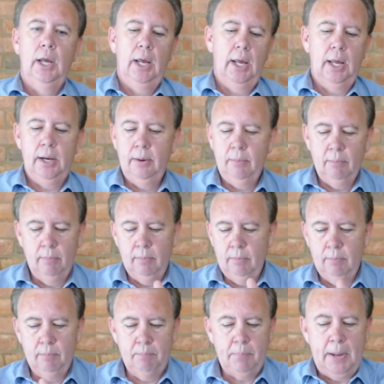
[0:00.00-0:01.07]
and
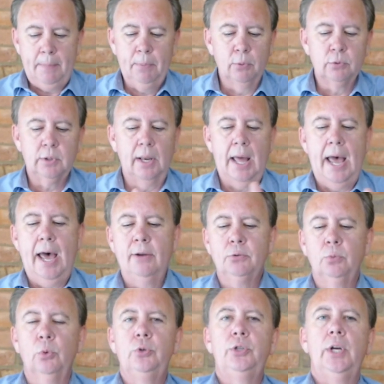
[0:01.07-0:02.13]
people's
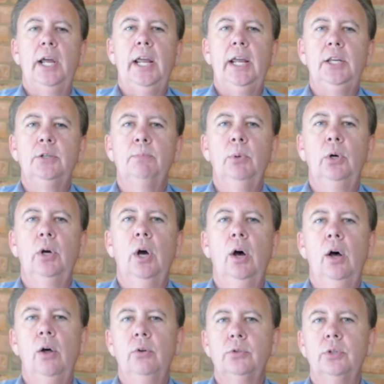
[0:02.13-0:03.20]
lives will change
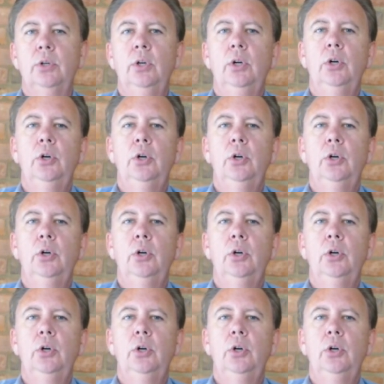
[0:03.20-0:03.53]
because